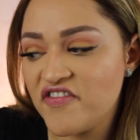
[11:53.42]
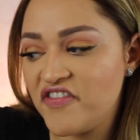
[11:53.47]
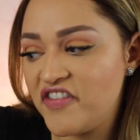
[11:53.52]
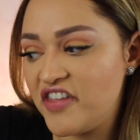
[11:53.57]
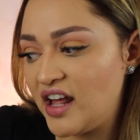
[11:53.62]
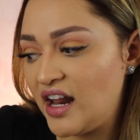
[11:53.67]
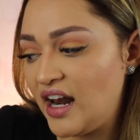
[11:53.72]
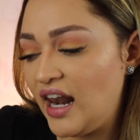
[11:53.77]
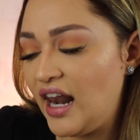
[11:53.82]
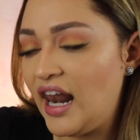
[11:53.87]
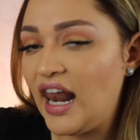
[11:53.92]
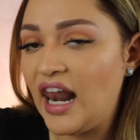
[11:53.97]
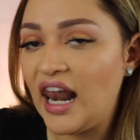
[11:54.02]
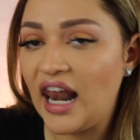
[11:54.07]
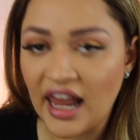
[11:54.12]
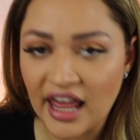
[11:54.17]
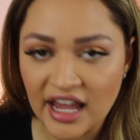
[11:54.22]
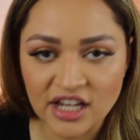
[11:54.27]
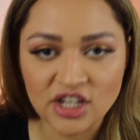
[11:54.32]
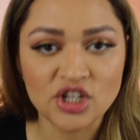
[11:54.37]

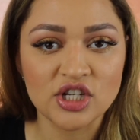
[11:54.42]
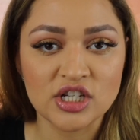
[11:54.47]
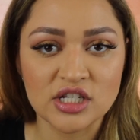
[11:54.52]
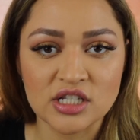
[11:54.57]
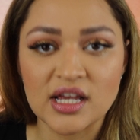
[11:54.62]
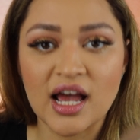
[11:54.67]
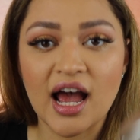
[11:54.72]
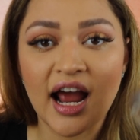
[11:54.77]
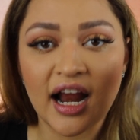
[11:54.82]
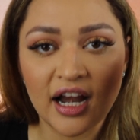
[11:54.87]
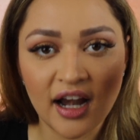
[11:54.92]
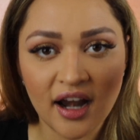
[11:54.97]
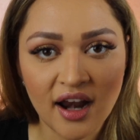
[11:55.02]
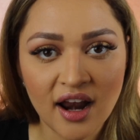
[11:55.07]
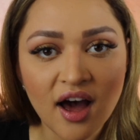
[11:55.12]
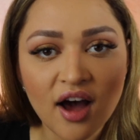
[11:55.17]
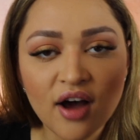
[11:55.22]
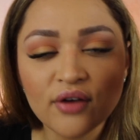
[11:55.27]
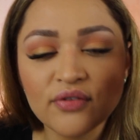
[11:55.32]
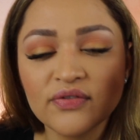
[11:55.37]
delicious. I
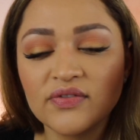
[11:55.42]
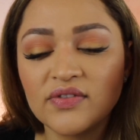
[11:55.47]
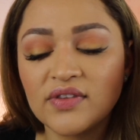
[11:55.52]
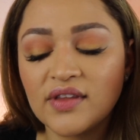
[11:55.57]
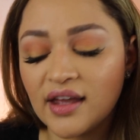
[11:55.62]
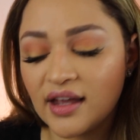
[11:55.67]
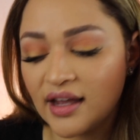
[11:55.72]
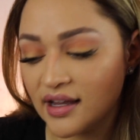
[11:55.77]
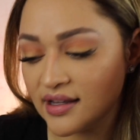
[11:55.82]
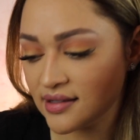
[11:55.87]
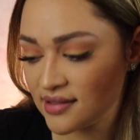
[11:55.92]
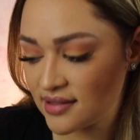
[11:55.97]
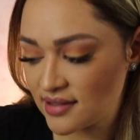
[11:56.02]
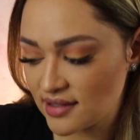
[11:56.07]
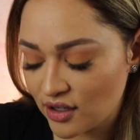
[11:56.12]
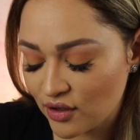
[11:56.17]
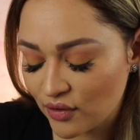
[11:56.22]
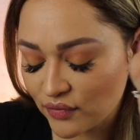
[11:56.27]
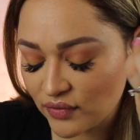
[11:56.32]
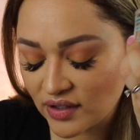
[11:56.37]
love the
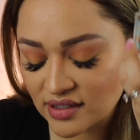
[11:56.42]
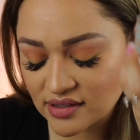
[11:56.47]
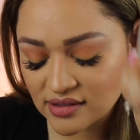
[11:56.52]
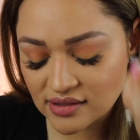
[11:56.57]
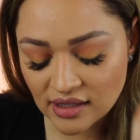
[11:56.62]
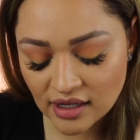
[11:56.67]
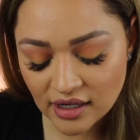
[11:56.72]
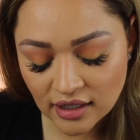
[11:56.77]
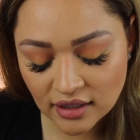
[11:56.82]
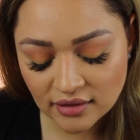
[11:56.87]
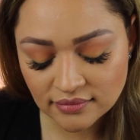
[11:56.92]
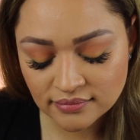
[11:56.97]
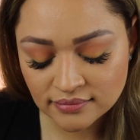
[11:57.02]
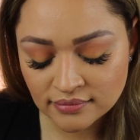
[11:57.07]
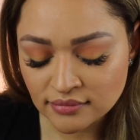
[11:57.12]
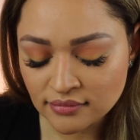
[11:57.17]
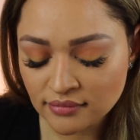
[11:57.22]
essence of this thing.